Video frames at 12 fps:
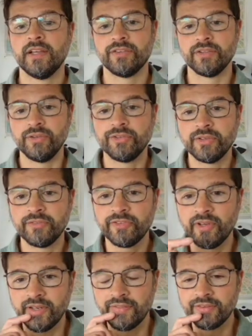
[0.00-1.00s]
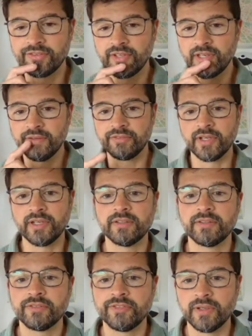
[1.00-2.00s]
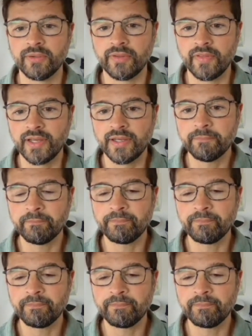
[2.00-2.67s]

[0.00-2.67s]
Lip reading: So you should find in the server folder there,